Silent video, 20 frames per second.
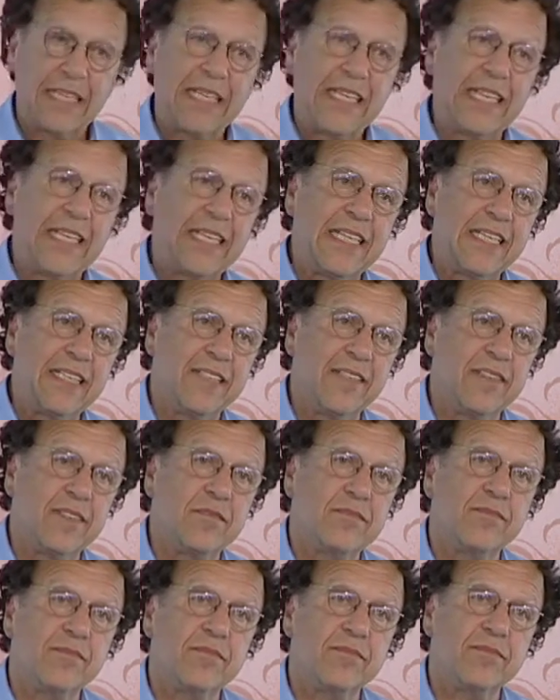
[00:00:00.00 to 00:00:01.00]
In,
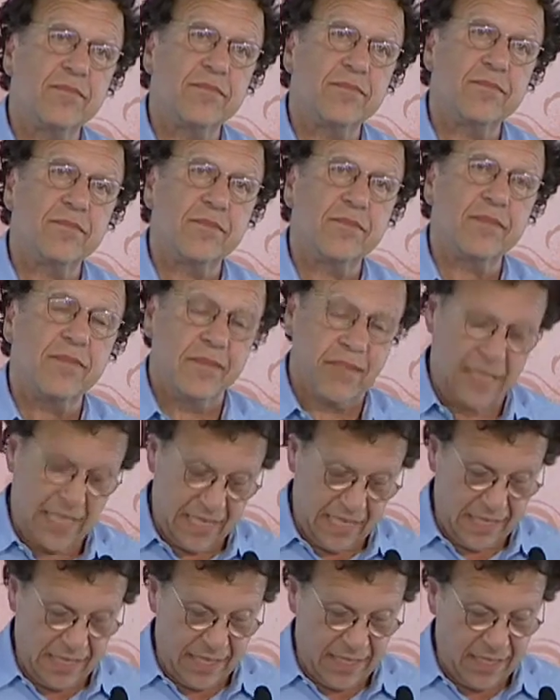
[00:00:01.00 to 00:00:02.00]

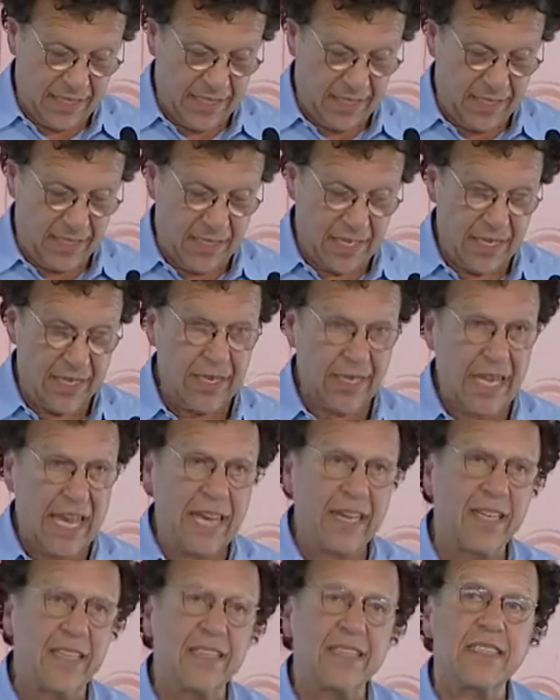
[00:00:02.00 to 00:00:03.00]
in, in, in
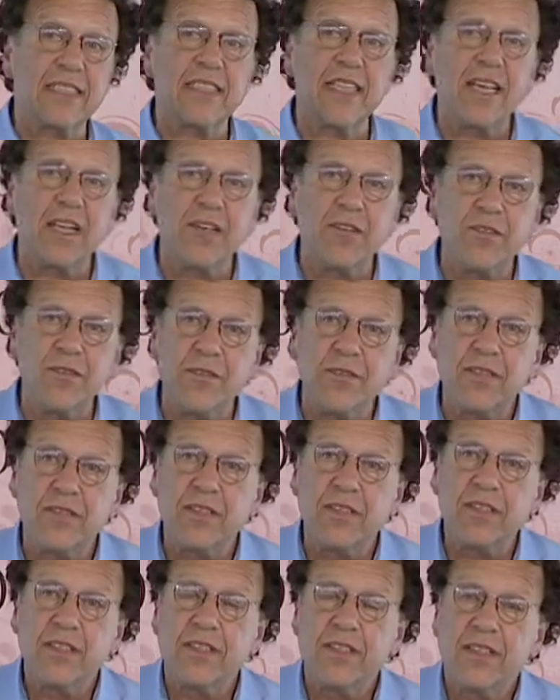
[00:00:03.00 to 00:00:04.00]
Endless Love,
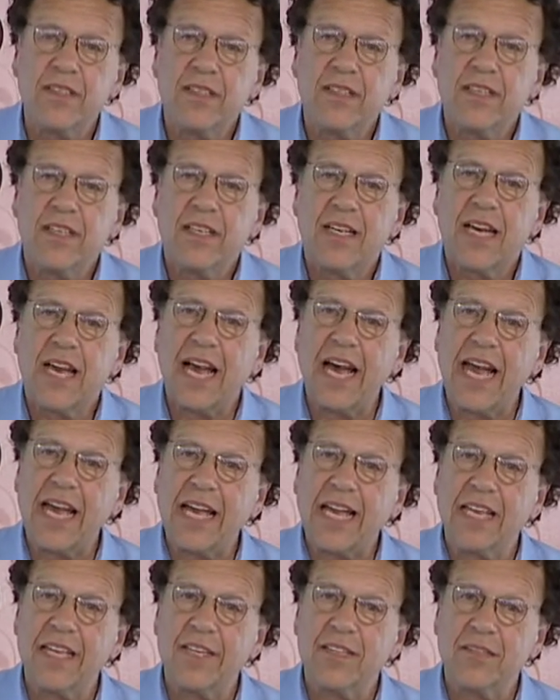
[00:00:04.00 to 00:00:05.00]

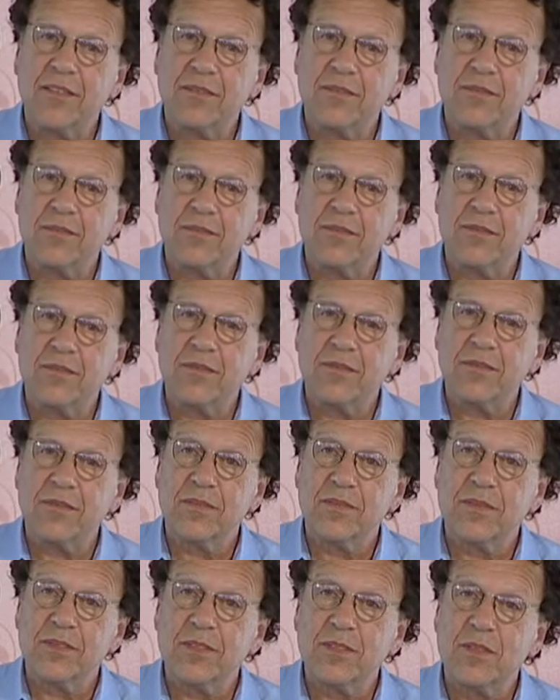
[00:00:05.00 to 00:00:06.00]
I
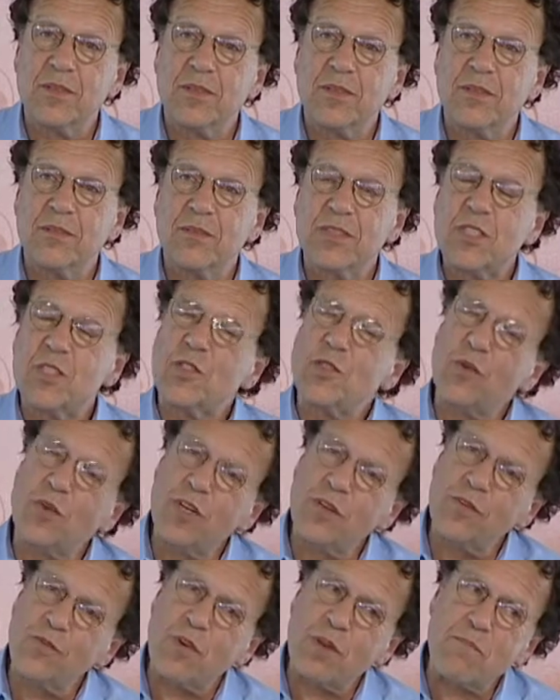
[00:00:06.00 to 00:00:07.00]
was sort
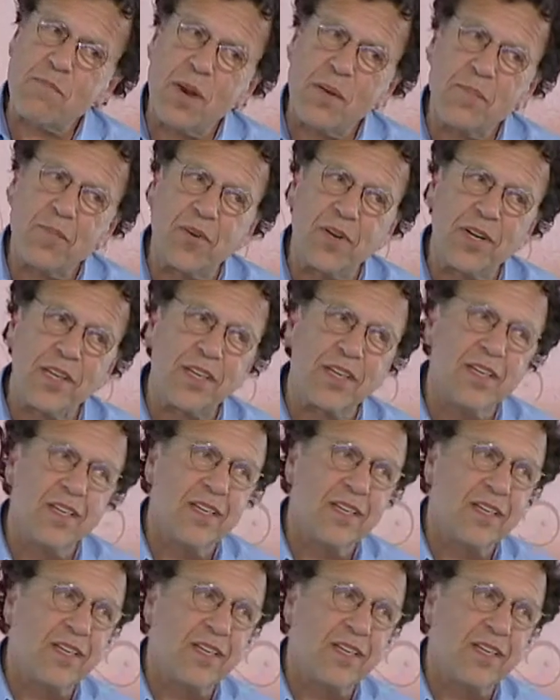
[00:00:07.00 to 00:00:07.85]
of remembering